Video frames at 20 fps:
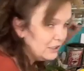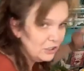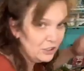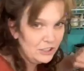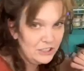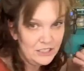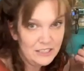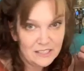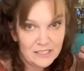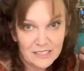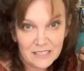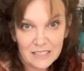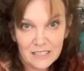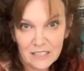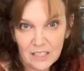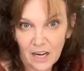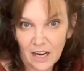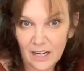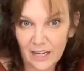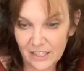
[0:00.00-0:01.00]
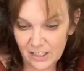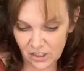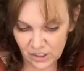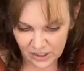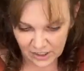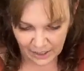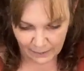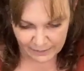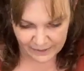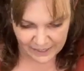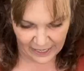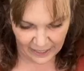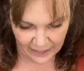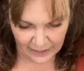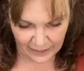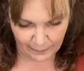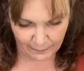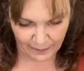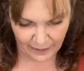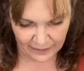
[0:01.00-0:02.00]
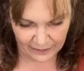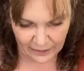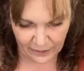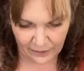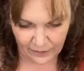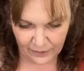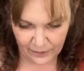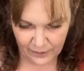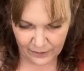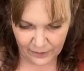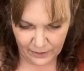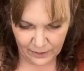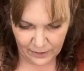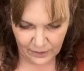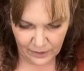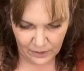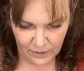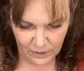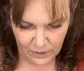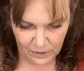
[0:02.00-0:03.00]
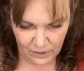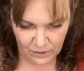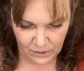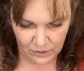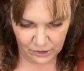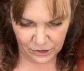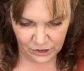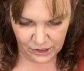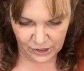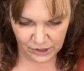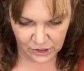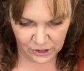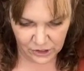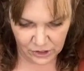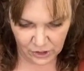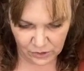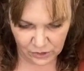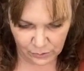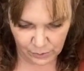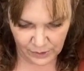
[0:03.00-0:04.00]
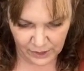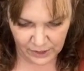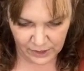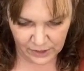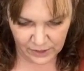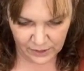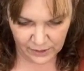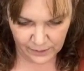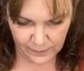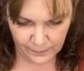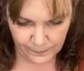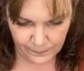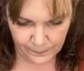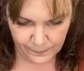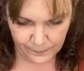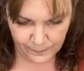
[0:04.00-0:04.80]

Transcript: little goodies in it, and I just keep stacking it back there. Oh, she is so sweet.